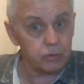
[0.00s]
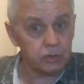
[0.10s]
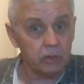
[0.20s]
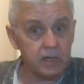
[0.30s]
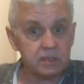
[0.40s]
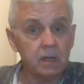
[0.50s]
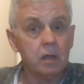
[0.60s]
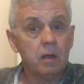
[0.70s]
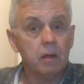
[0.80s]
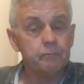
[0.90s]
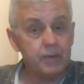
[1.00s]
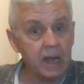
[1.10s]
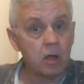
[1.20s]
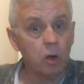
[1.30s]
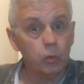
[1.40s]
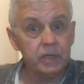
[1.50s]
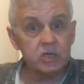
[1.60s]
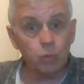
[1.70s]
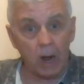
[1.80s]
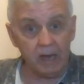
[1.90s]
story of this. Bingo with
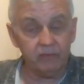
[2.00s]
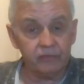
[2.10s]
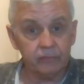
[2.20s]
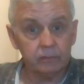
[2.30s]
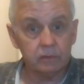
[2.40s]
his wife.